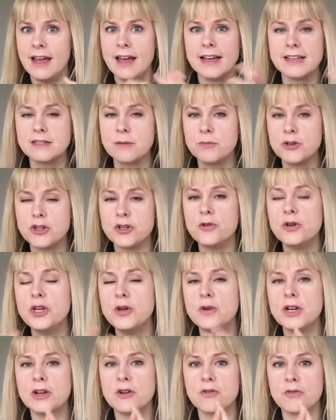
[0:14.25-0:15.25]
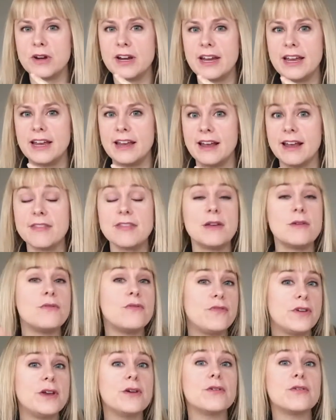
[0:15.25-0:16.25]
Because I'm sure you'd agree that
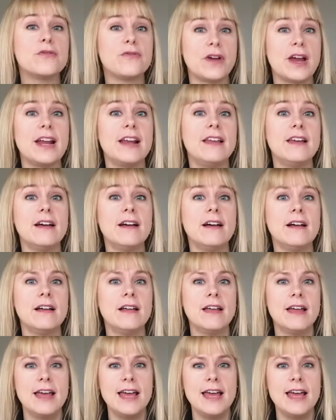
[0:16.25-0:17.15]
fear of failure